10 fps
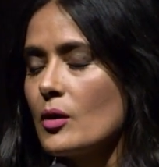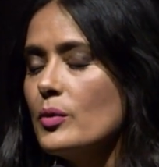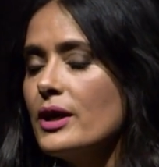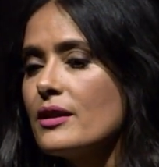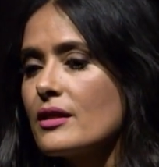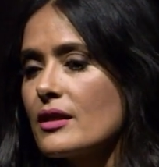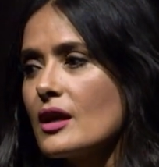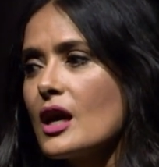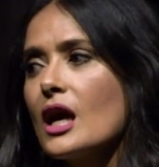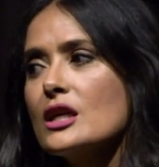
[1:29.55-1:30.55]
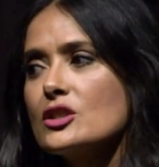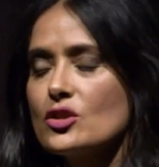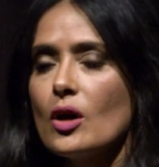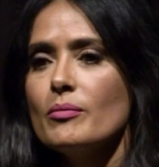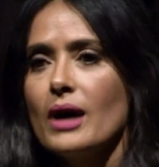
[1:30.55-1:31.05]
with
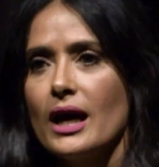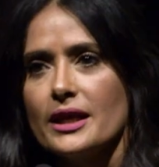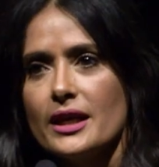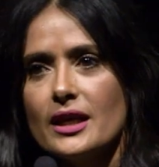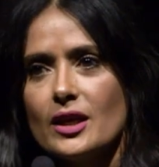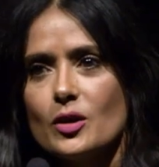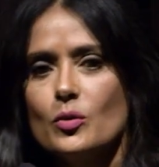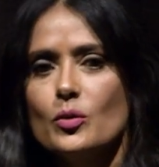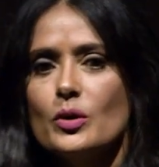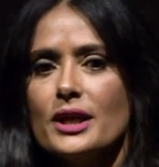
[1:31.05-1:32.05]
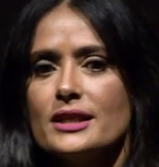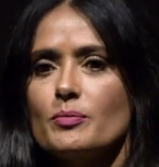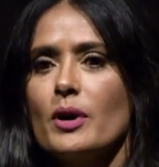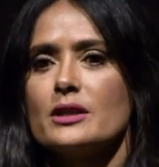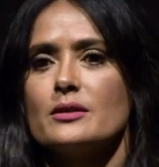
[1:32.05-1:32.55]
somebody who is
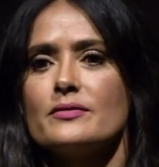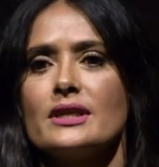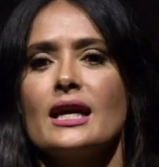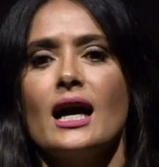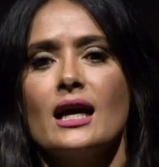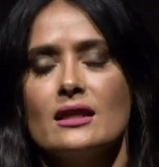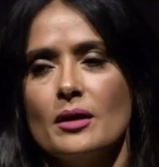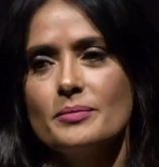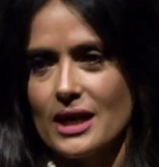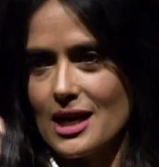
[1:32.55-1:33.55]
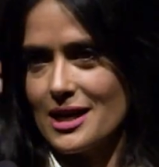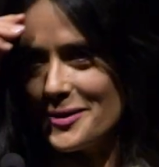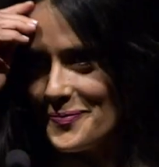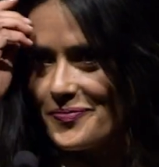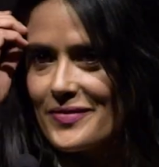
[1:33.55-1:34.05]
part of the alumni
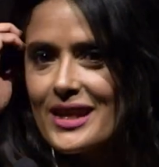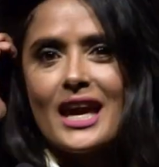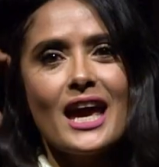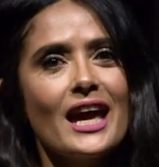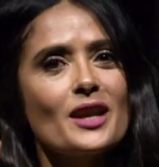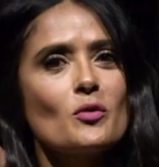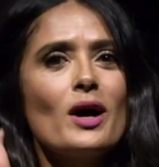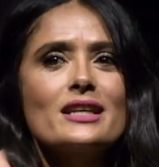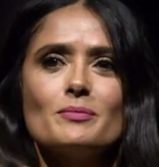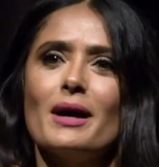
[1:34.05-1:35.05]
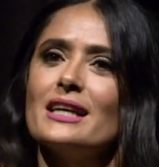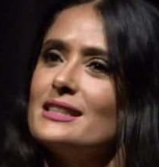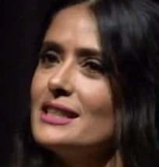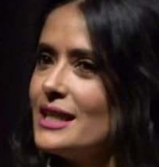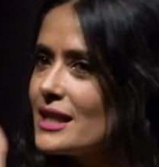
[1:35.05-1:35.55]
and was my
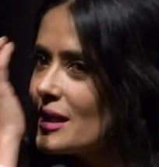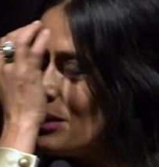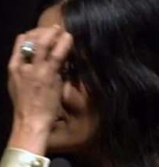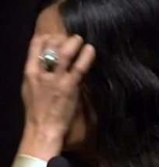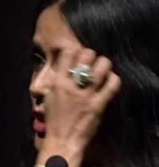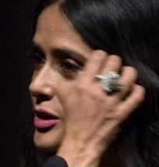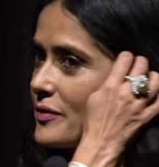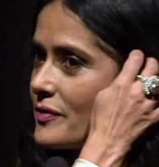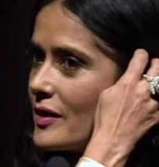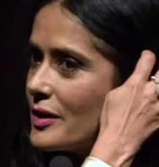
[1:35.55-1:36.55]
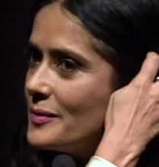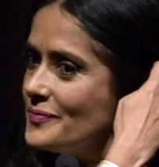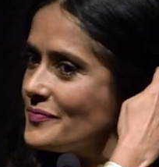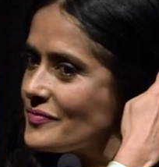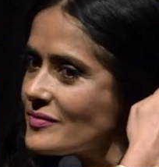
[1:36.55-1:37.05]
cinematographer,
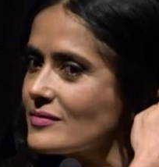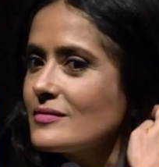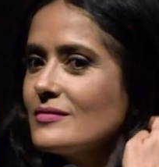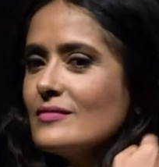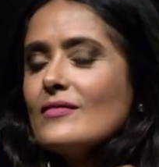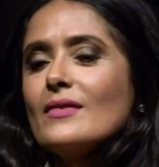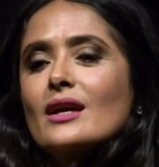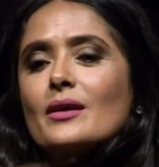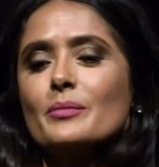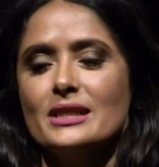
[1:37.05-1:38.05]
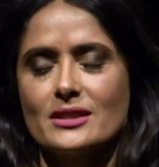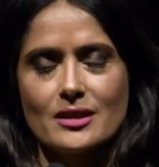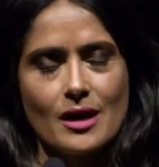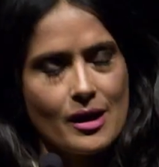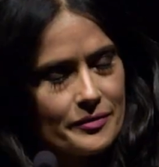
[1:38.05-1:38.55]

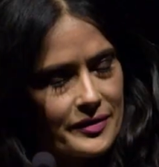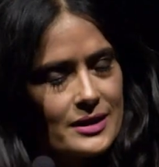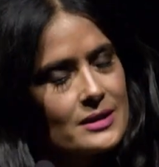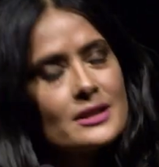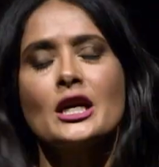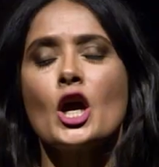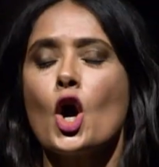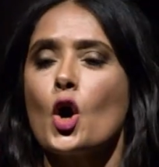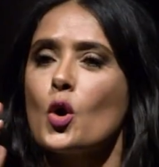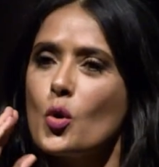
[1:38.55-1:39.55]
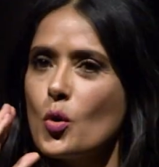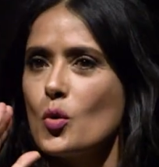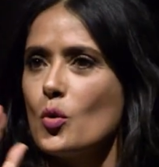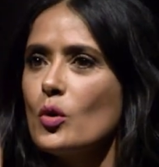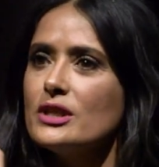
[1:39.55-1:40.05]
Mr. Garfield,
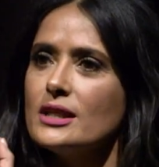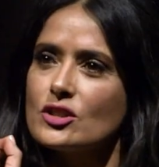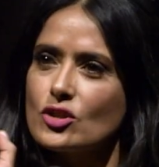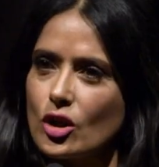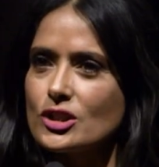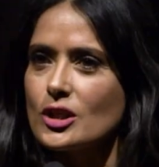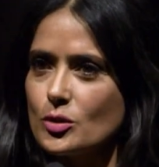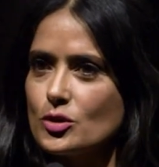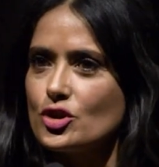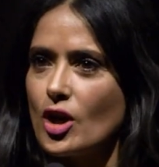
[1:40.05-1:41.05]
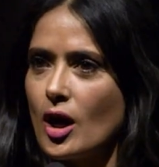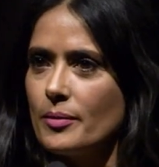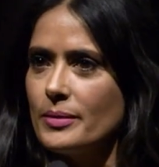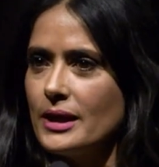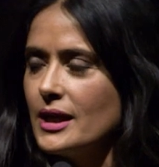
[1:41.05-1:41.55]
who did such a good
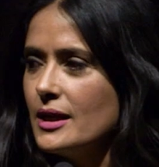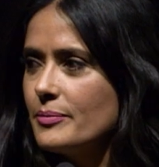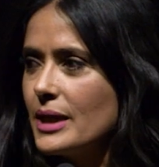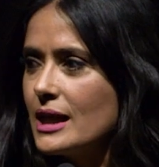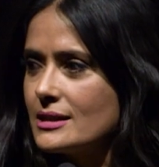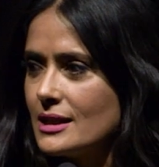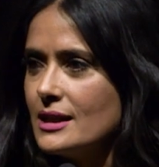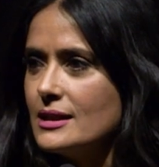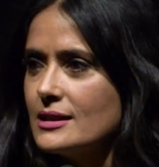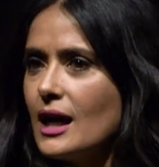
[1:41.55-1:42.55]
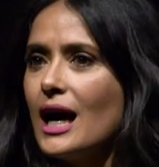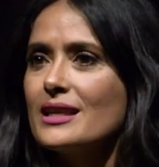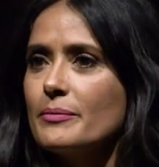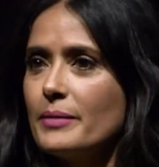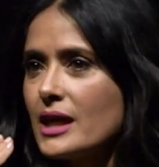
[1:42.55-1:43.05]
job in Beatriz
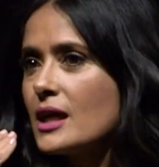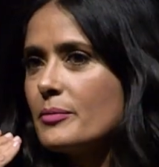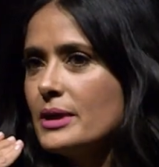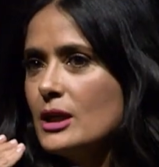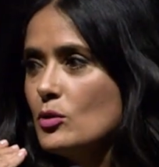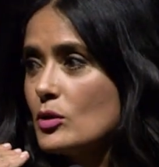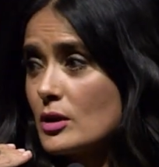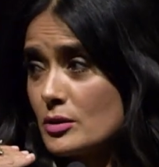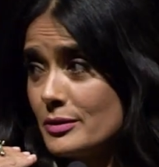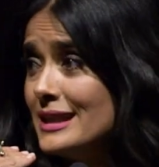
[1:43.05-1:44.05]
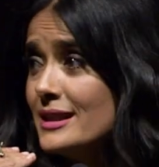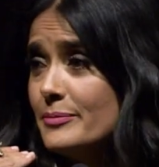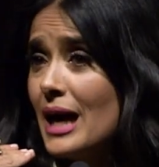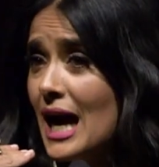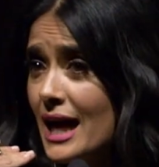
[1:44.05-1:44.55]
at making me look really
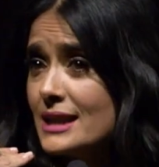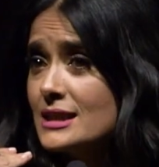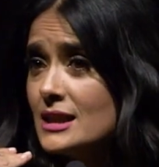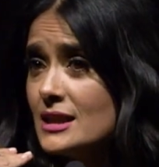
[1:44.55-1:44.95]
bad.